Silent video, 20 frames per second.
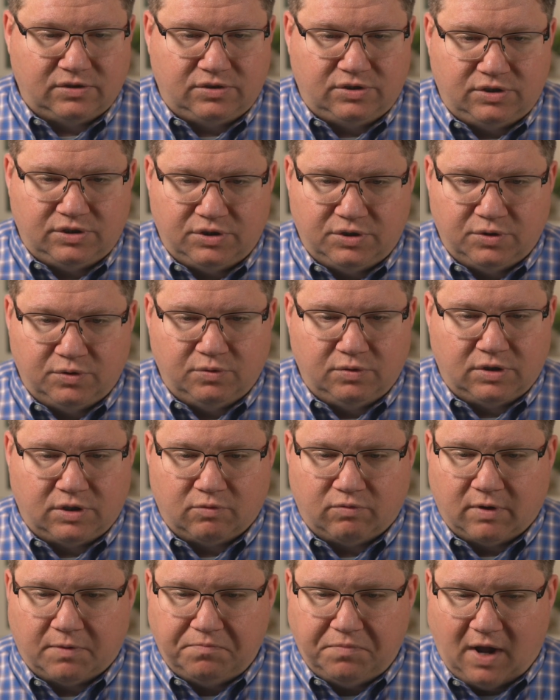to the
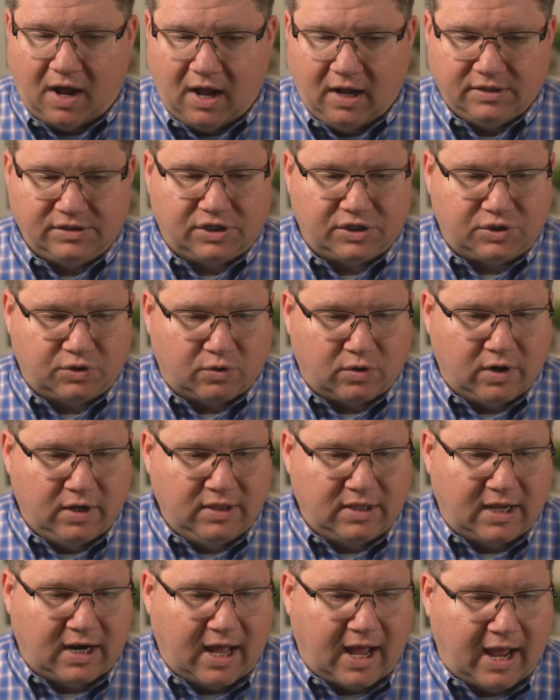repository
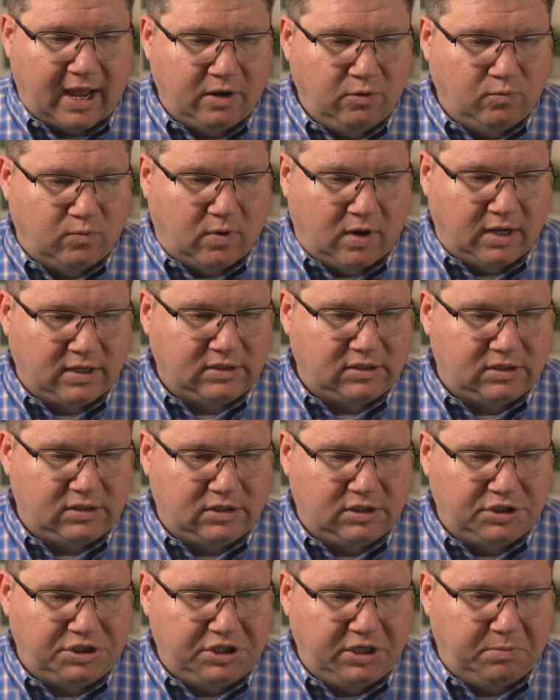that I want
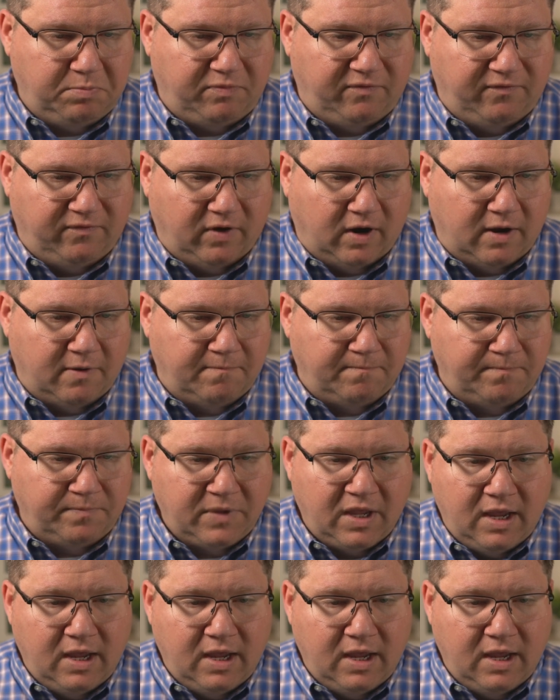to ship from.